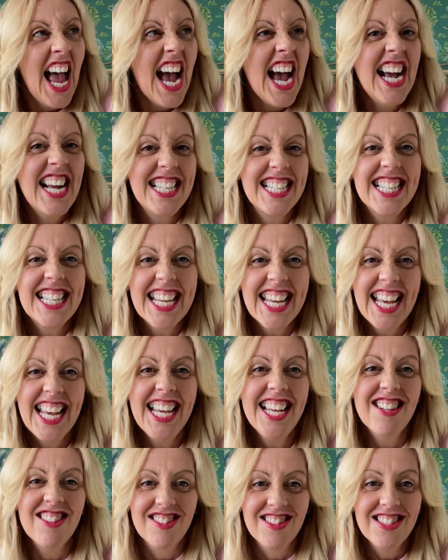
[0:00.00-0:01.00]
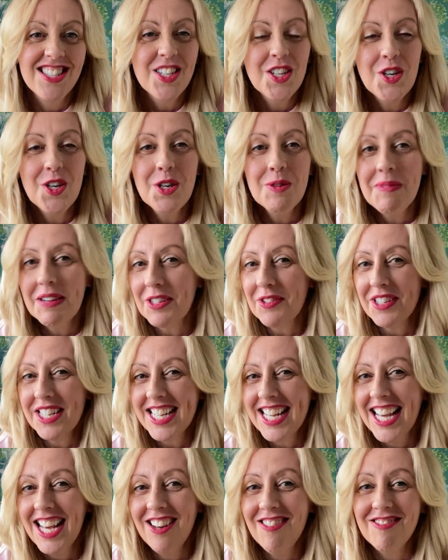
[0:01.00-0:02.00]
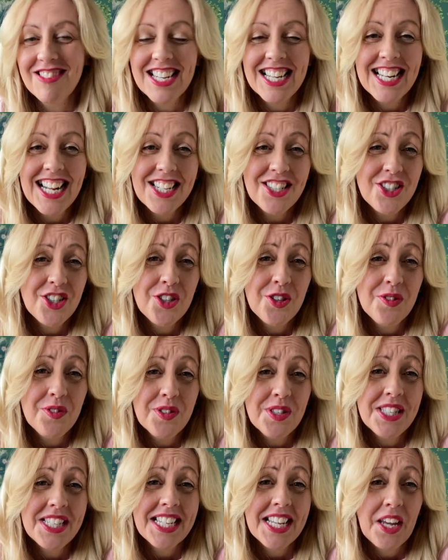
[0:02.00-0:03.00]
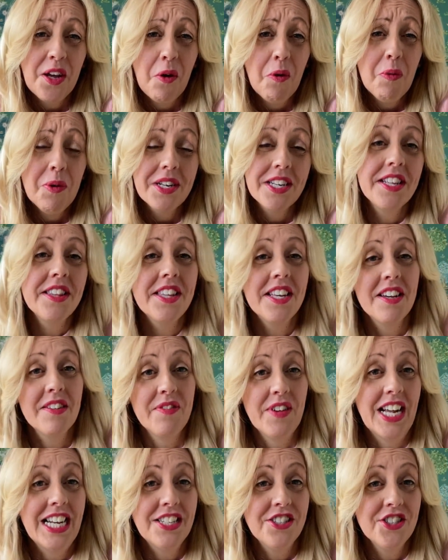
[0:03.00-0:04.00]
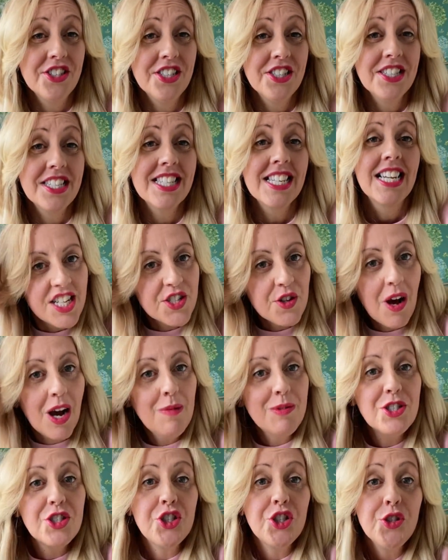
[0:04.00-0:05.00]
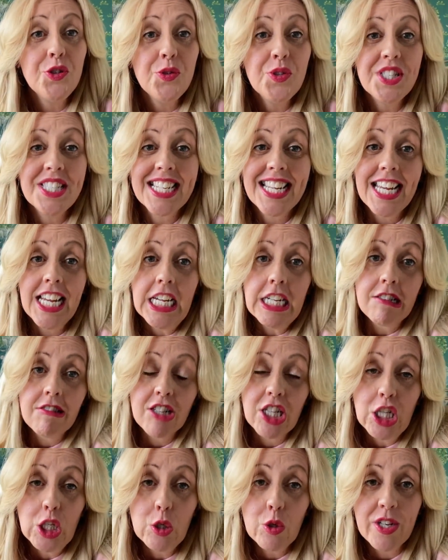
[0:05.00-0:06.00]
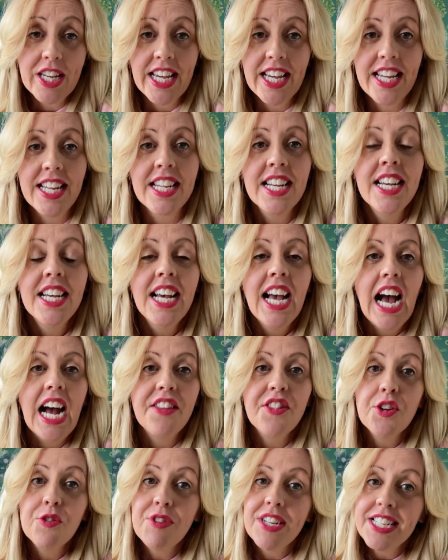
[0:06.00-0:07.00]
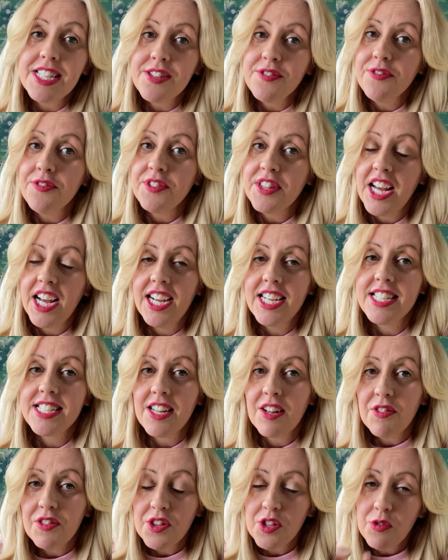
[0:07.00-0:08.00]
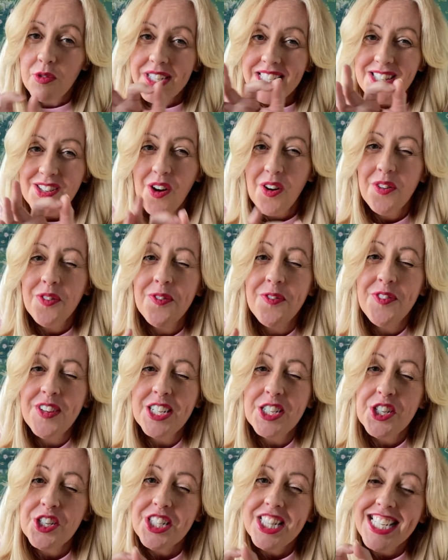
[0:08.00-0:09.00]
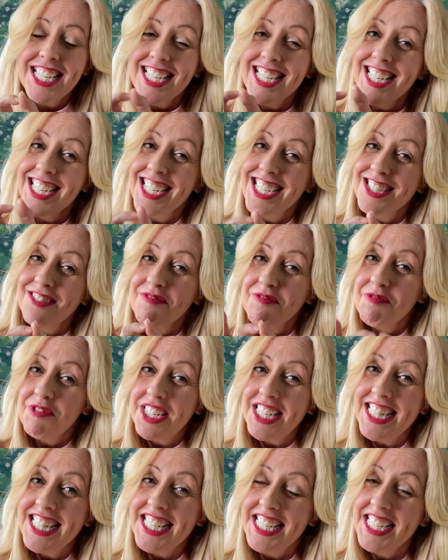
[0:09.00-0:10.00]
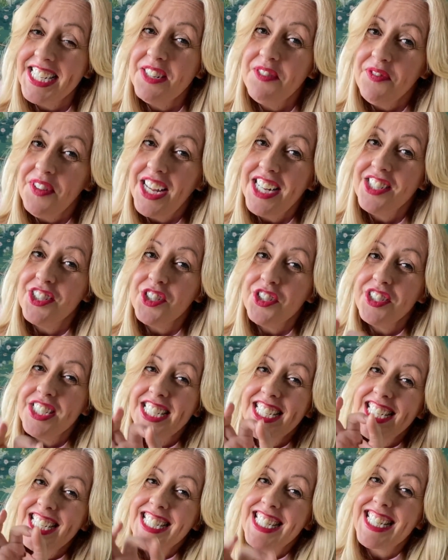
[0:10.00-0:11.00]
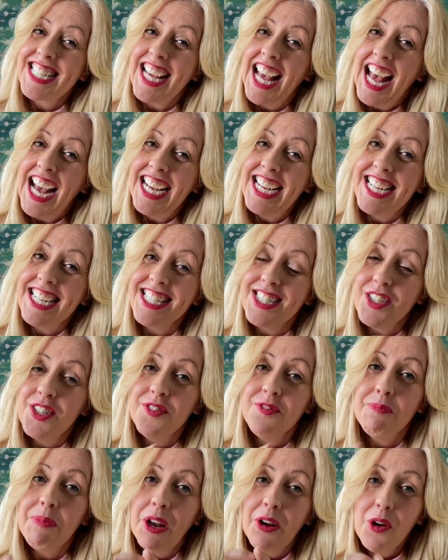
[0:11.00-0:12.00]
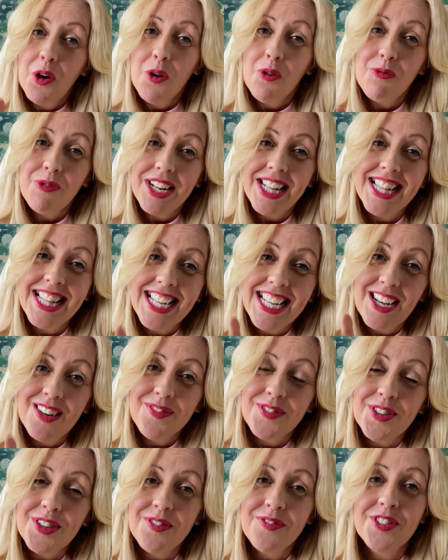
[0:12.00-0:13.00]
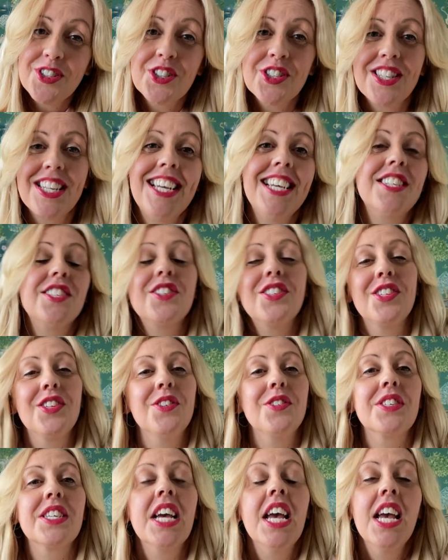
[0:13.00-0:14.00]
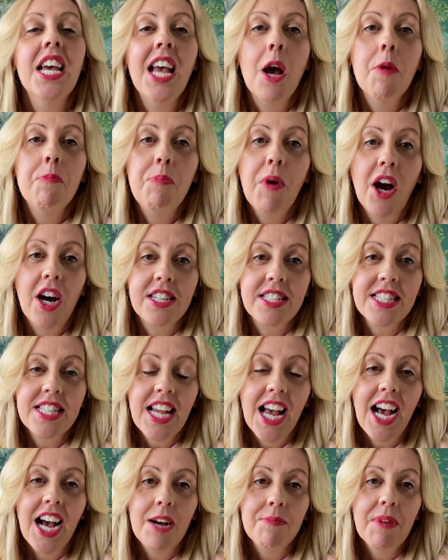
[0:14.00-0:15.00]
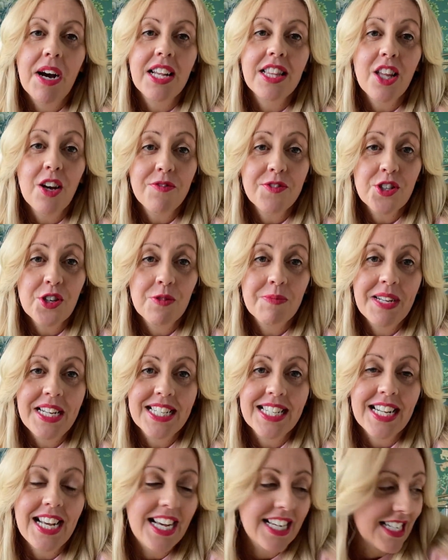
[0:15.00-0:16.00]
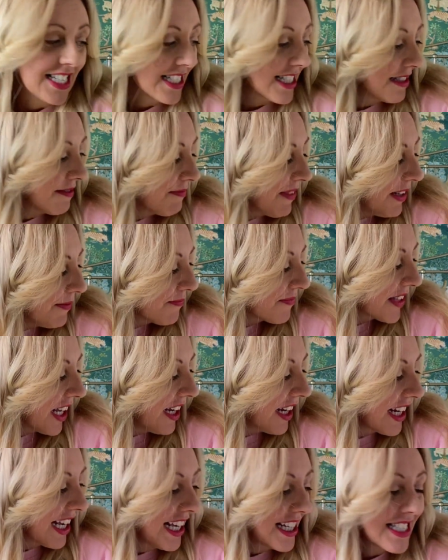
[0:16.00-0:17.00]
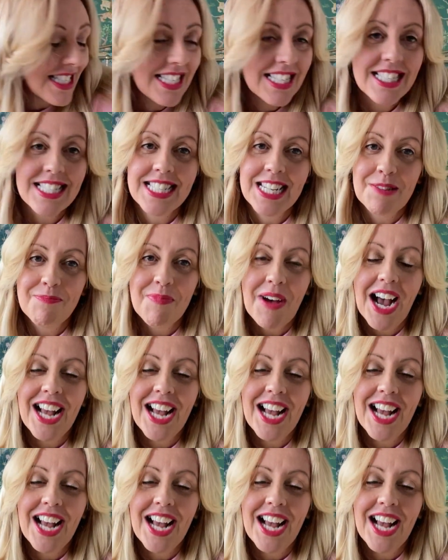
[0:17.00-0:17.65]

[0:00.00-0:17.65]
And kill, who am I going to kill? Can I choose to kill one of the Avengers? So I would choose to kill Loki, and the reason for that is I'll know he's not officially really an Avenger. He is kind of, but not really ever officially in a suit. But I love Tom I can't say his name.